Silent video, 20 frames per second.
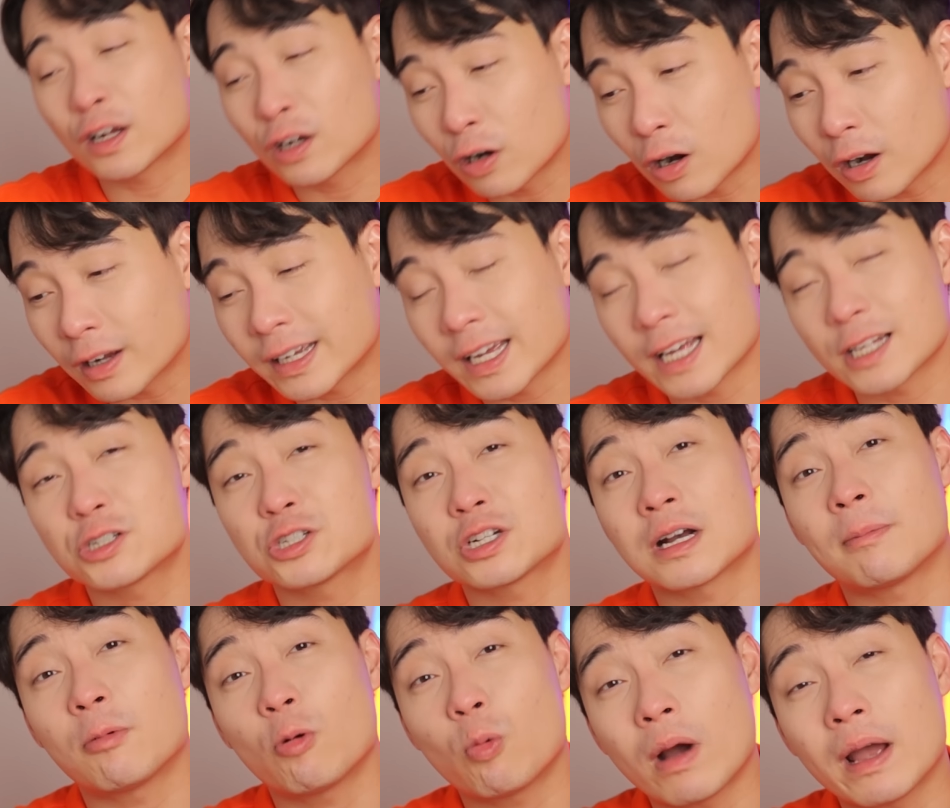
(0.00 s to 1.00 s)
I call
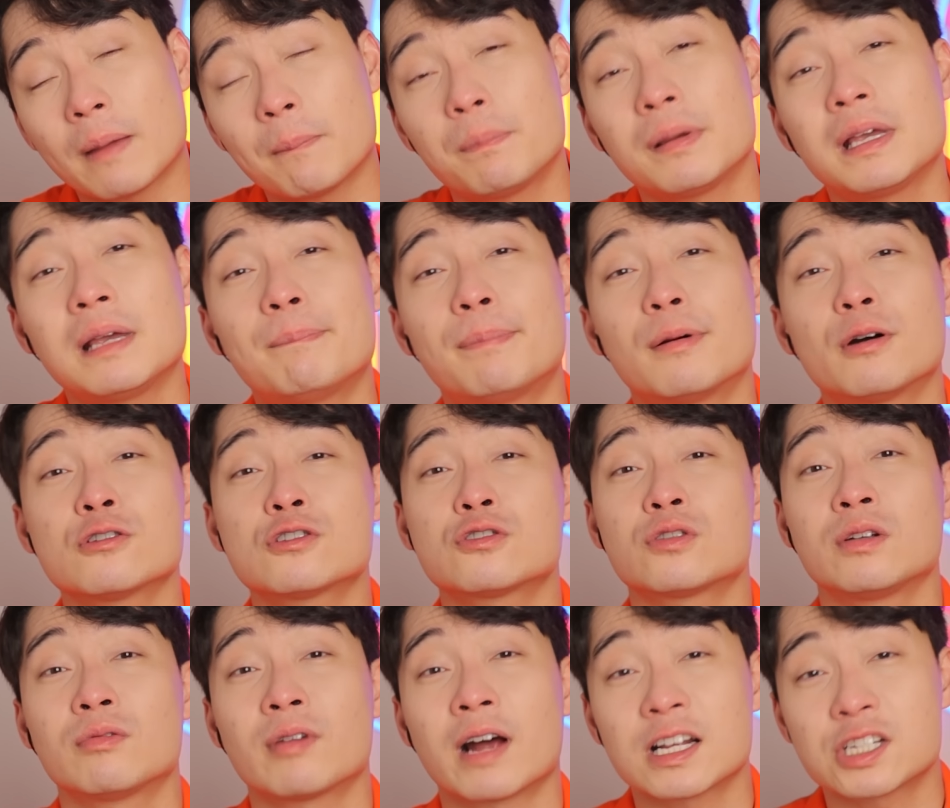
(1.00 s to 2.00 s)
ketchup white people
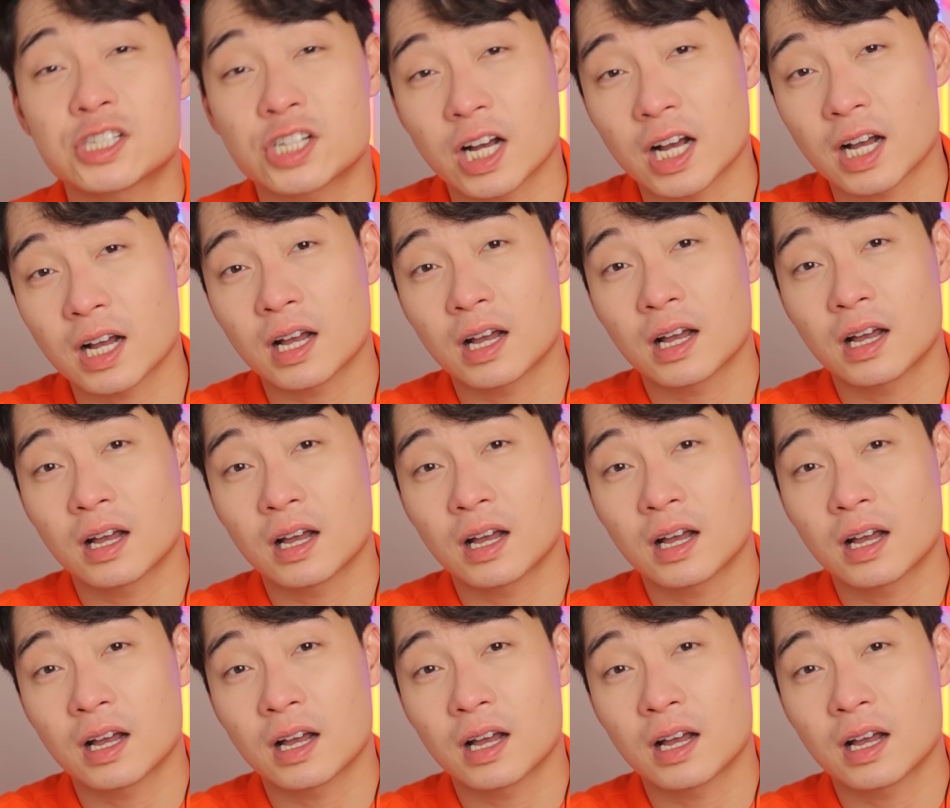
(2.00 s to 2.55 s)
sriracha?